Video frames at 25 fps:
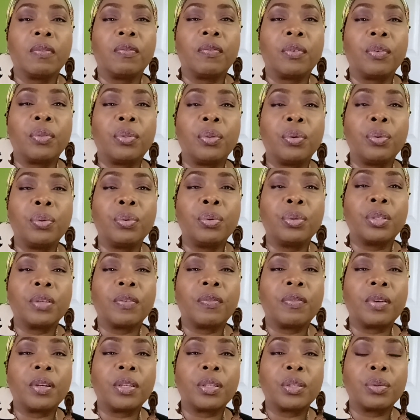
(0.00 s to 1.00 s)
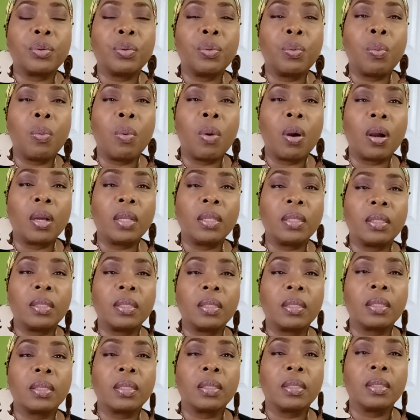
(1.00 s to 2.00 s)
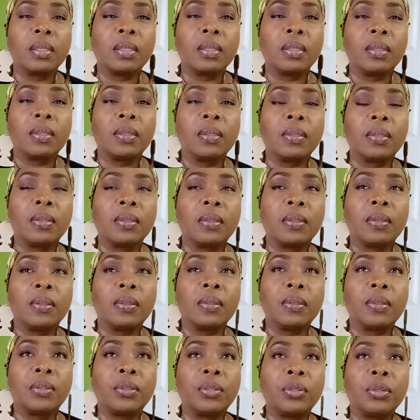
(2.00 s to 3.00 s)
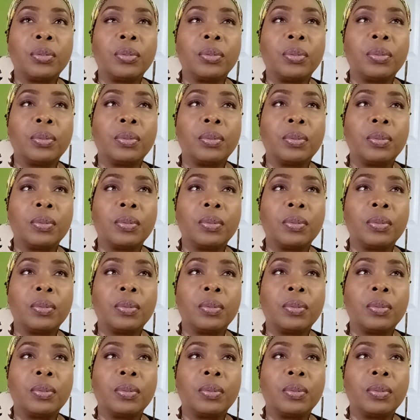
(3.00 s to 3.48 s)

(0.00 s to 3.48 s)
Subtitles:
for those of us who want to